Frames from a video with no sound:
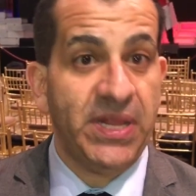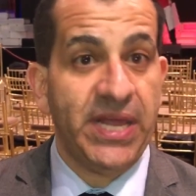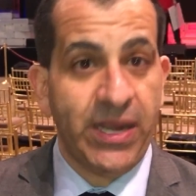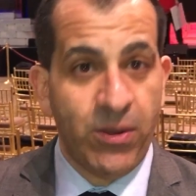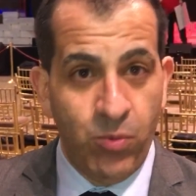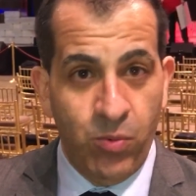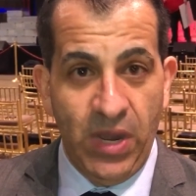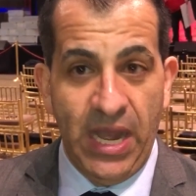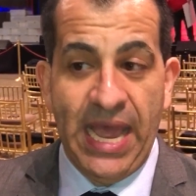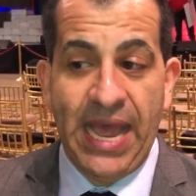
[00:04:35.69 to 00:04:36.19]
Like,
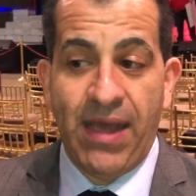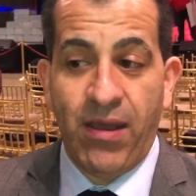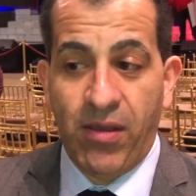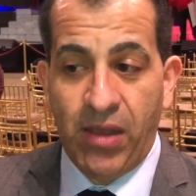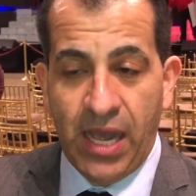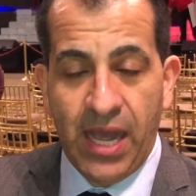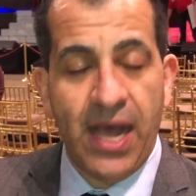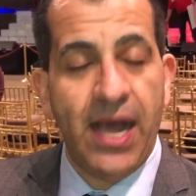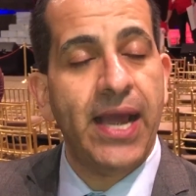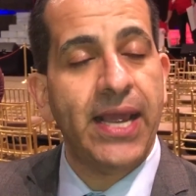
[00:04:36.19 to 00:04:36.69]
how
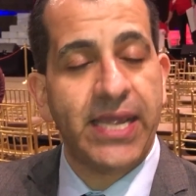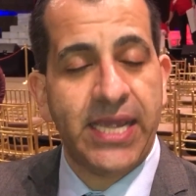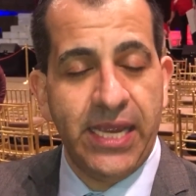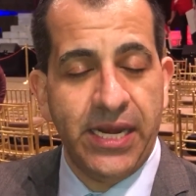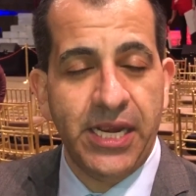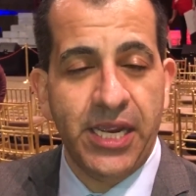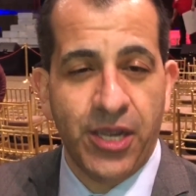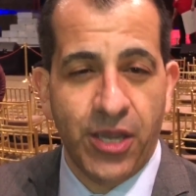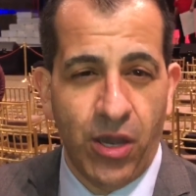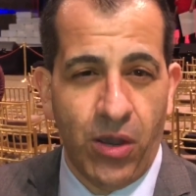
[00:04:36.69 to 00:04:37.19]
high
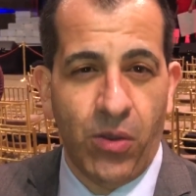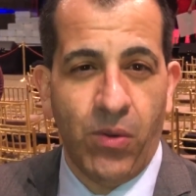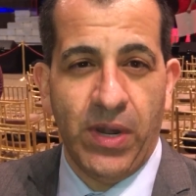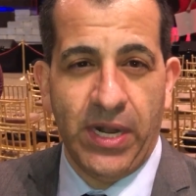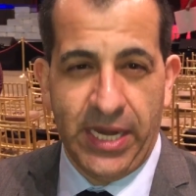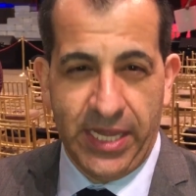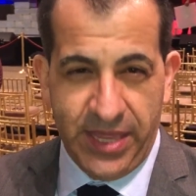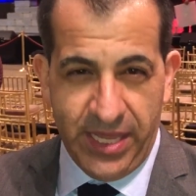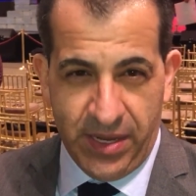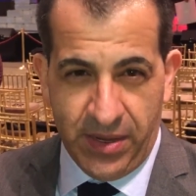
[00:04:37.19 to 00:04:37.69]
can he go?
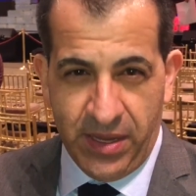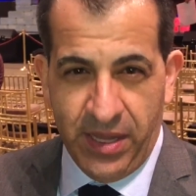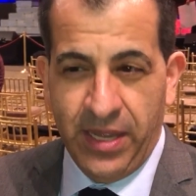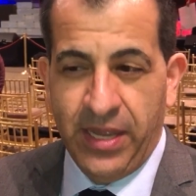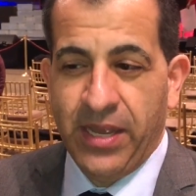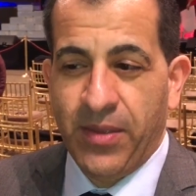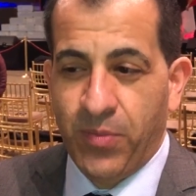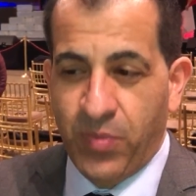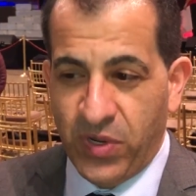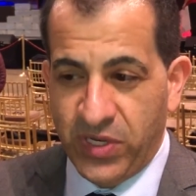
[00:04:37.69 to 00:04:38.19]
And I think
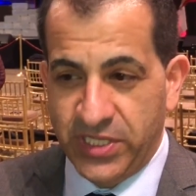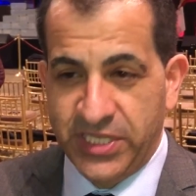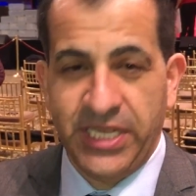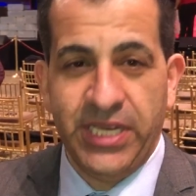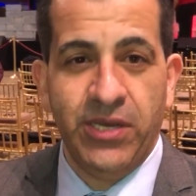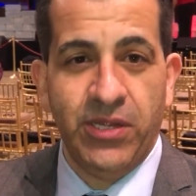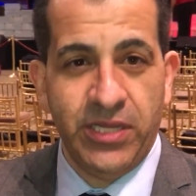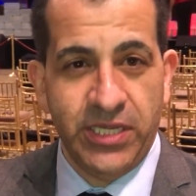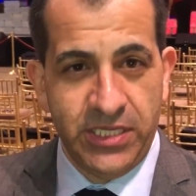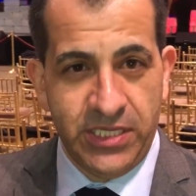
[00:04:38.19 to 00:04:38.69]

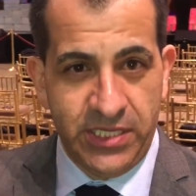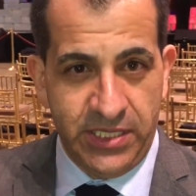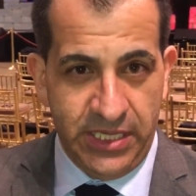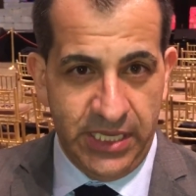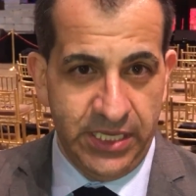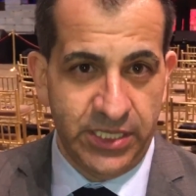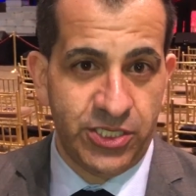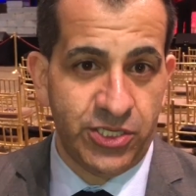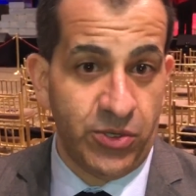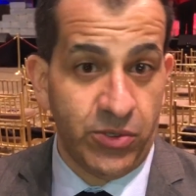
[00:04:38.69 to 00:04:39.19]

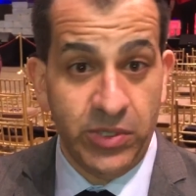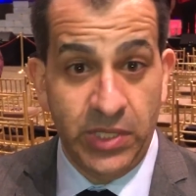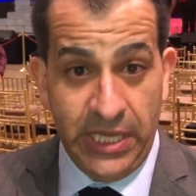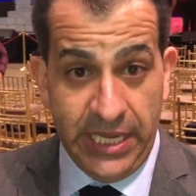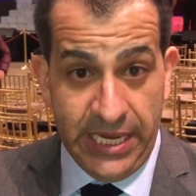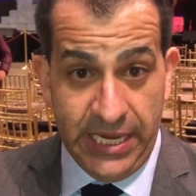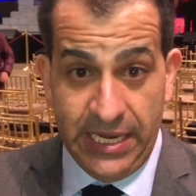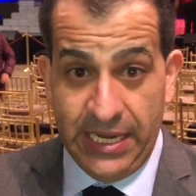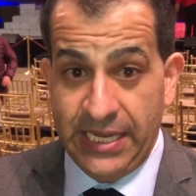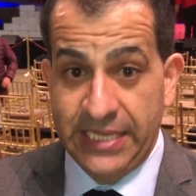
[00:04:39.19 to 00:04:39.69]
Breazeale is
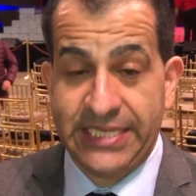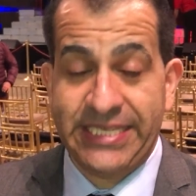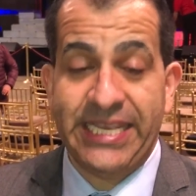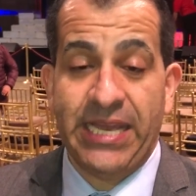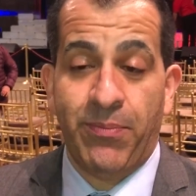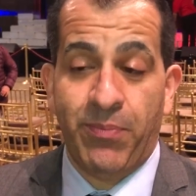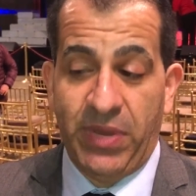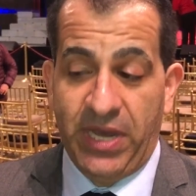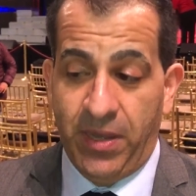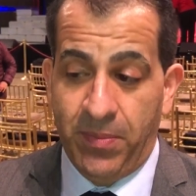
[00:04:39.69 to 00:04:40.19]
certainly a
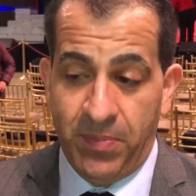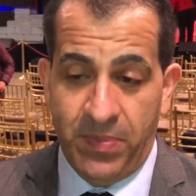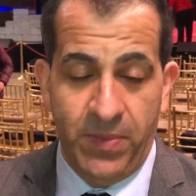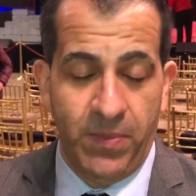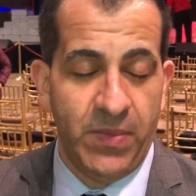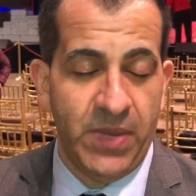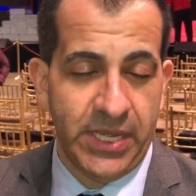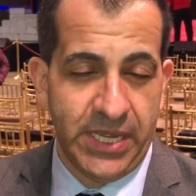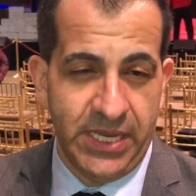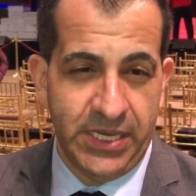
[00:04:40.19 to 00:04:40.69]
step up
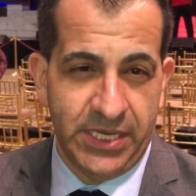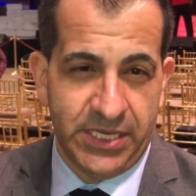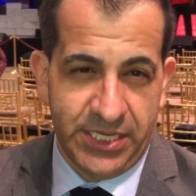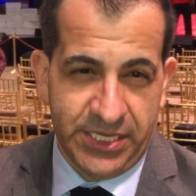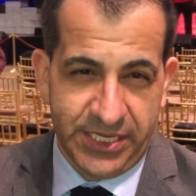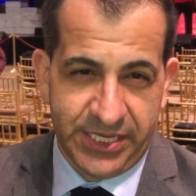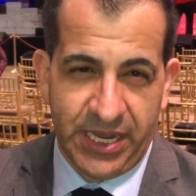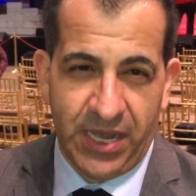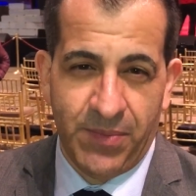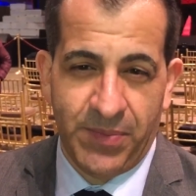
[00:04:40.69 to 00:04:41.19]
against
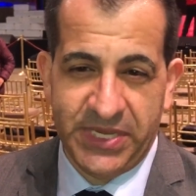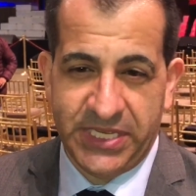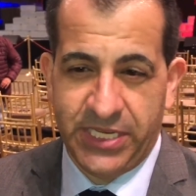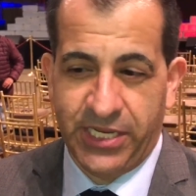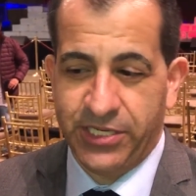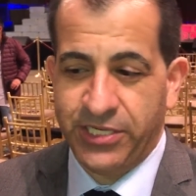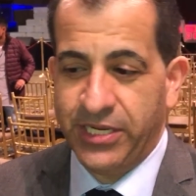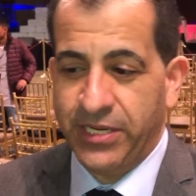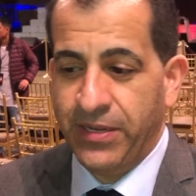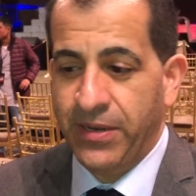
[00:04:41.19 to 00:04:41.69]
his
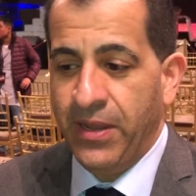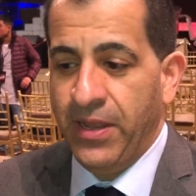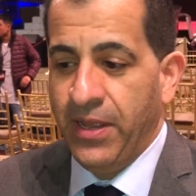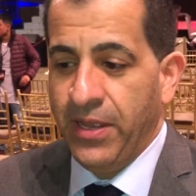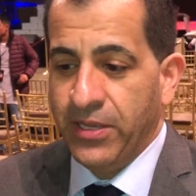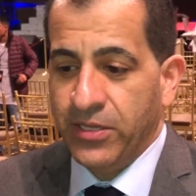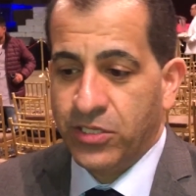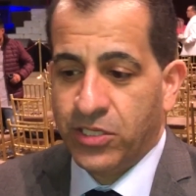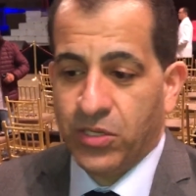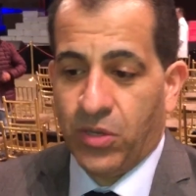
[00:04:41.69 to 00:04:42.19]
competition.
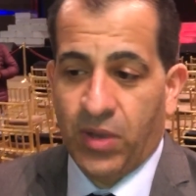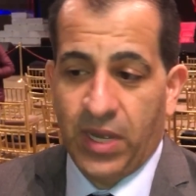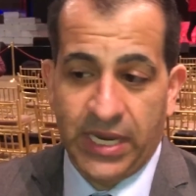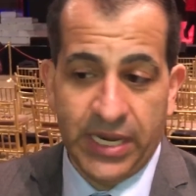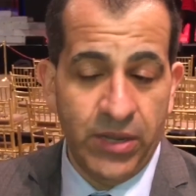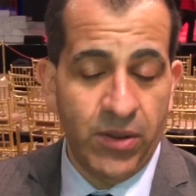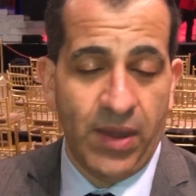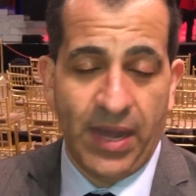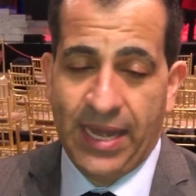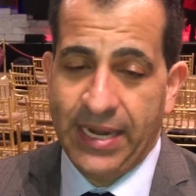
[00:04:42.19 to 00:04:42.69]
So
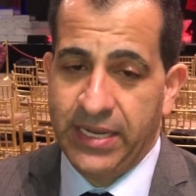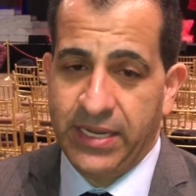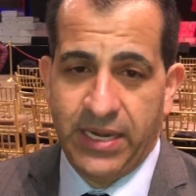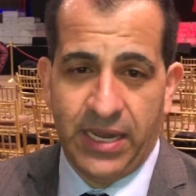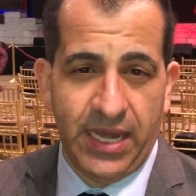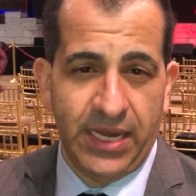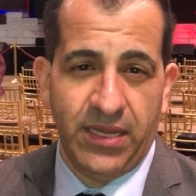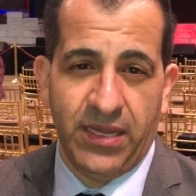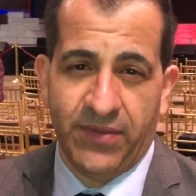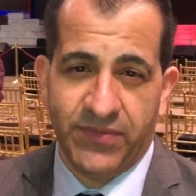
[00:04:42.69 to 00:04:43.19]

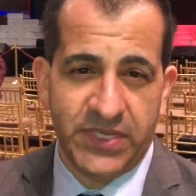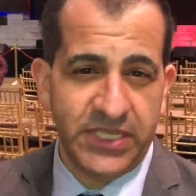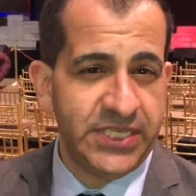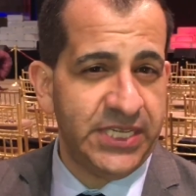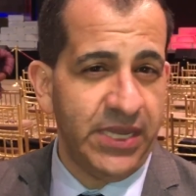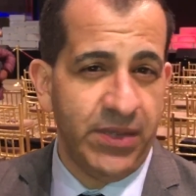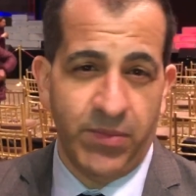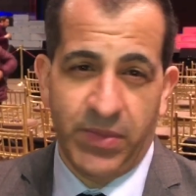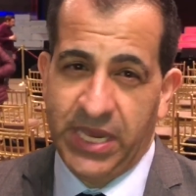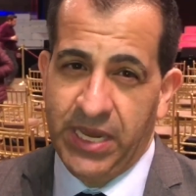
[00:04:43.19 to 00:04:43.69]
I'd love to
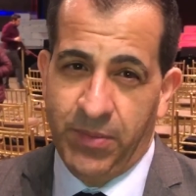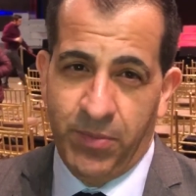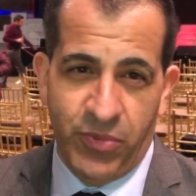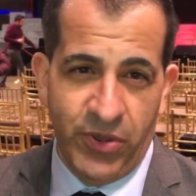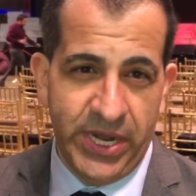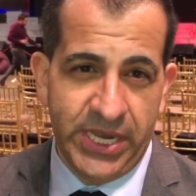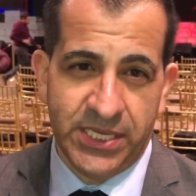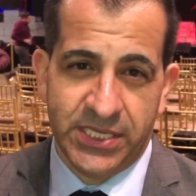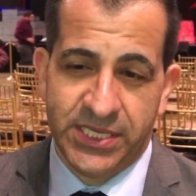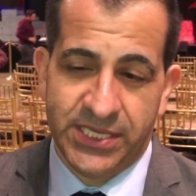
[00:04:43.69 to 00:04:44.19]
see him. He
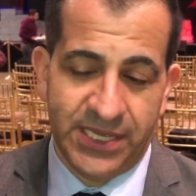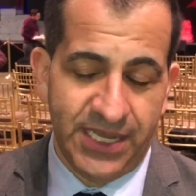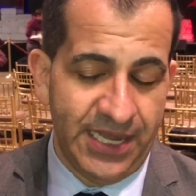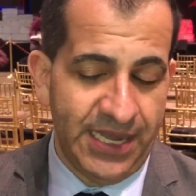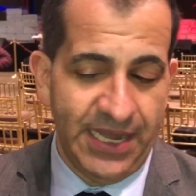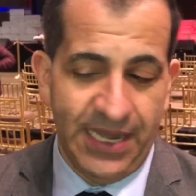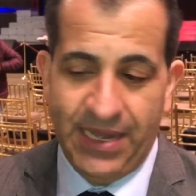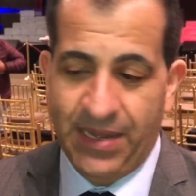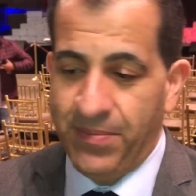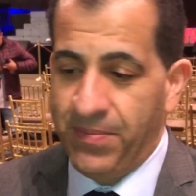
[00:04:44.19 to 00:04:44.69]
brings
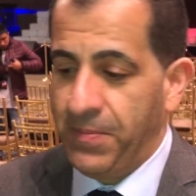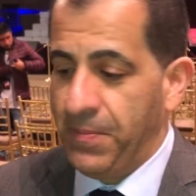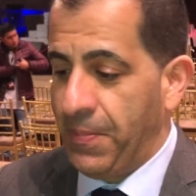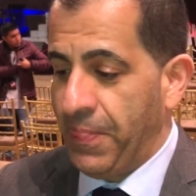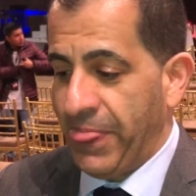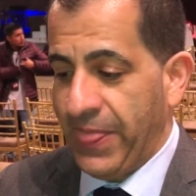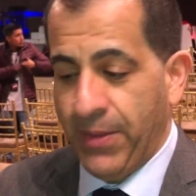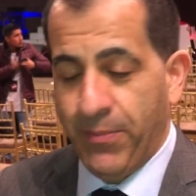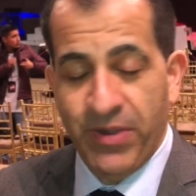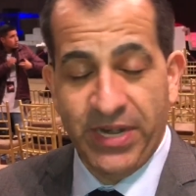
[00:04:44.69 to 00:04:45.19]

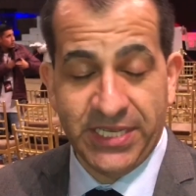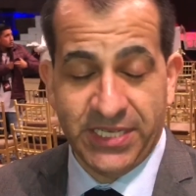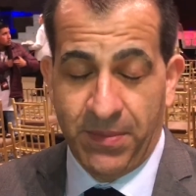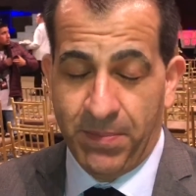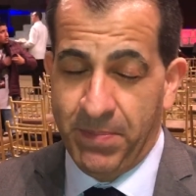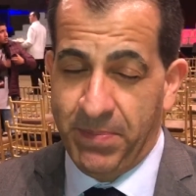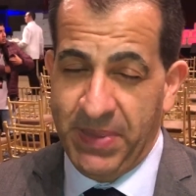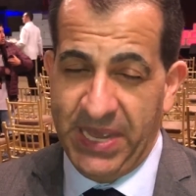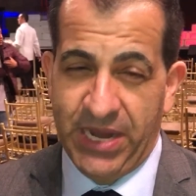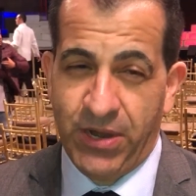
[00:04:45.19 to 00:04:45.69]

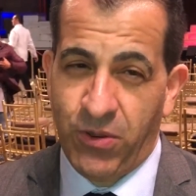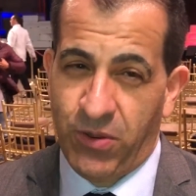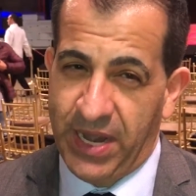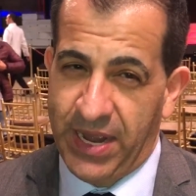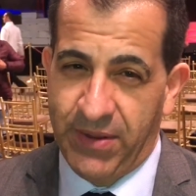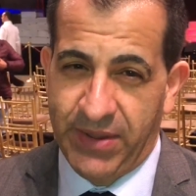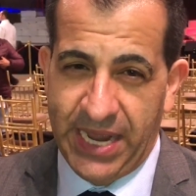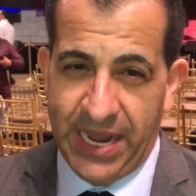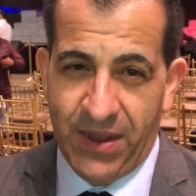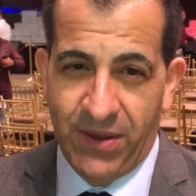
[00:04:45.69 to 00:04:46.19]
a big
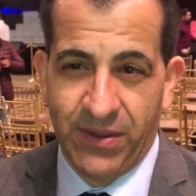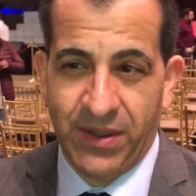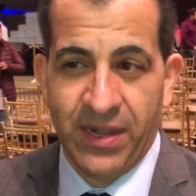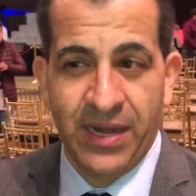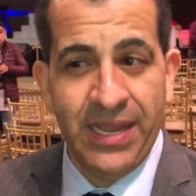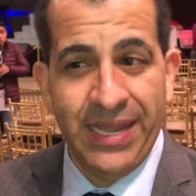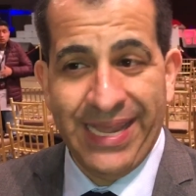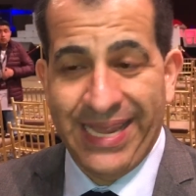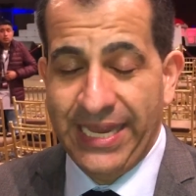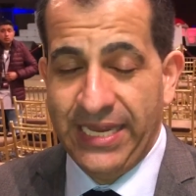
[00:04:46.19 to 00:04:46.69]
crowd out.
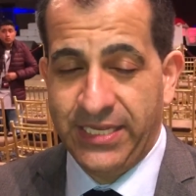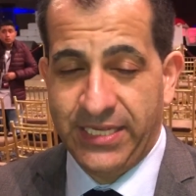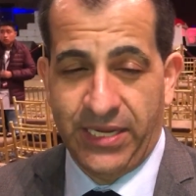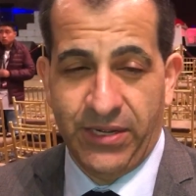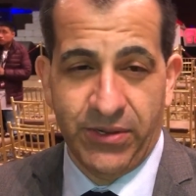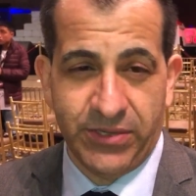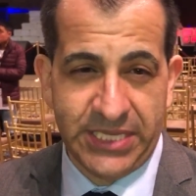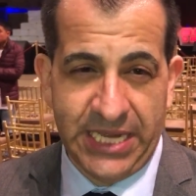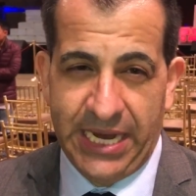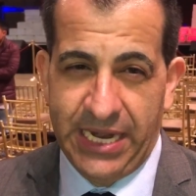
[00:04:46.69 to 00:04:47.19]
He's
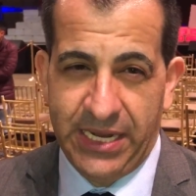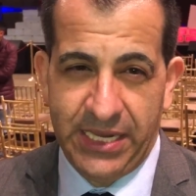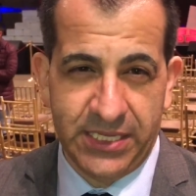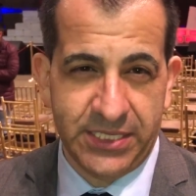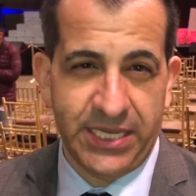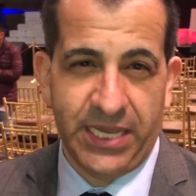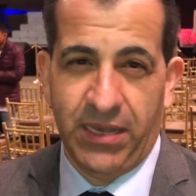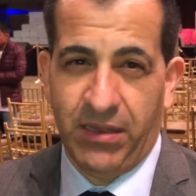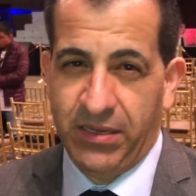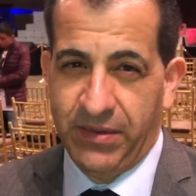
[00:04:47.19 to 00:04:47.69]
entertaining
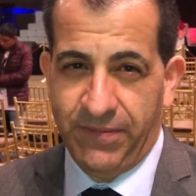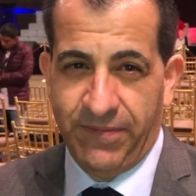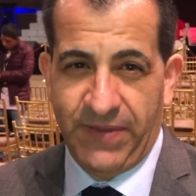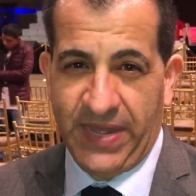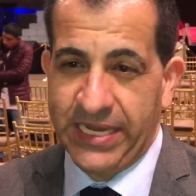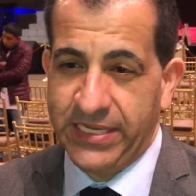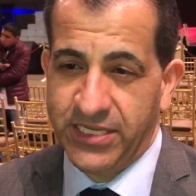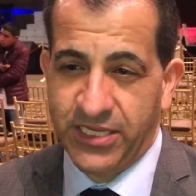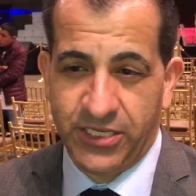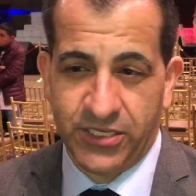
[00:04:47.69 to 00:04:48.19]
as hell. He
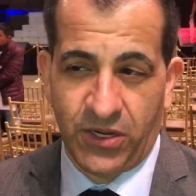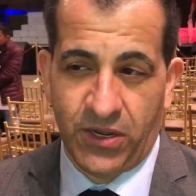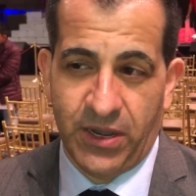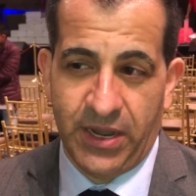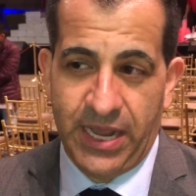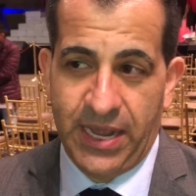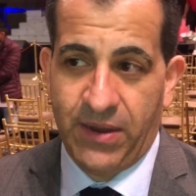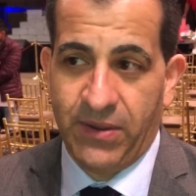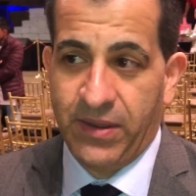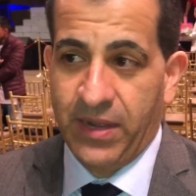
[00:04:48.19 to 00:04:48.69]
fights his
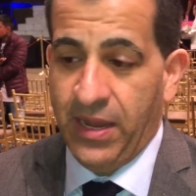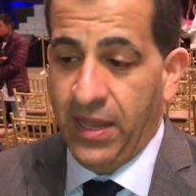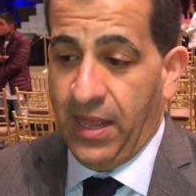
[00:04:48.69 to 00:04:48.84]
heart out.